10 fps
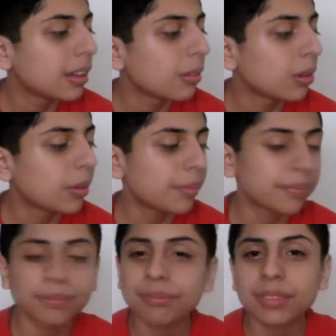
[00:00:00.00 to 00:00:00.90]
Well,
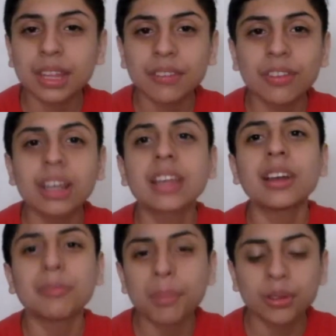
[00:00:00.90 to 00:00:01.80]
I finally
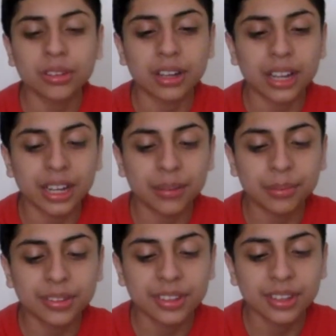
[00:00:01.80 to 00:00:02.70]
got both of the
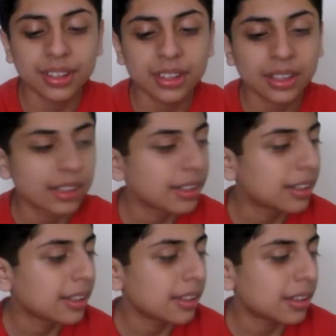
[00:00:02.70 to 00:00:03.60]
items.
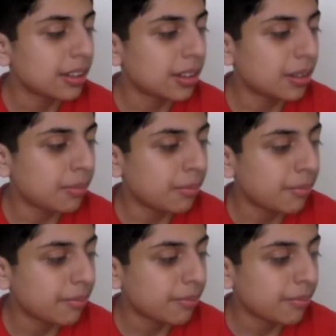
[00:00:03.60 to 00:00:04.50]
Um,
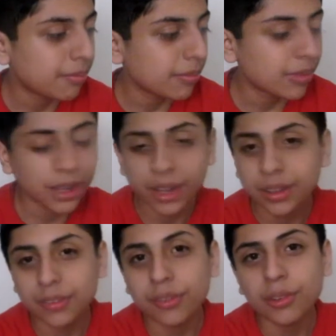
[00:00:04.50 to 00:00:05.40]
I
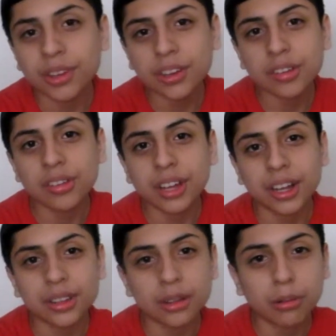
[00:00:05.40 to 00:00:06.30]
got the phone yesterday and
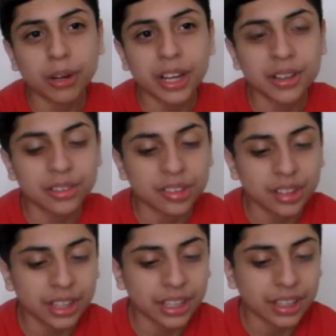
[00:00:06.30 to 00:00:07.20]
I got the radio
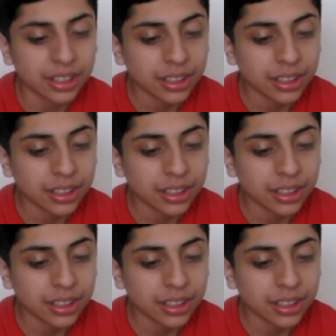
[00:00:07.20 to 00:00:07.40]
today.